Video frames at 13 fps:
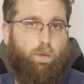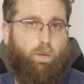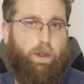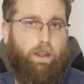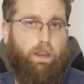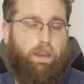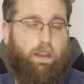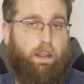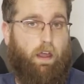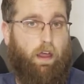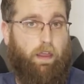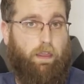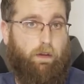with the
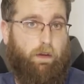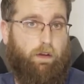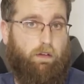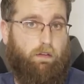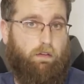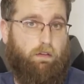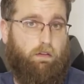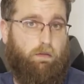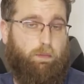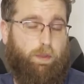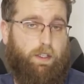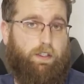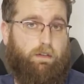other
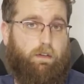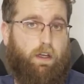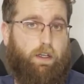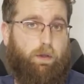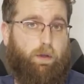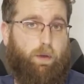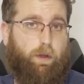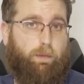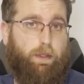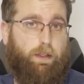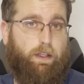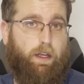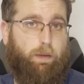piece of audio
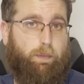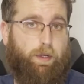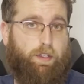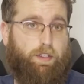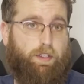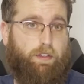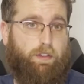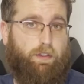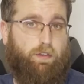equipment that I purchased.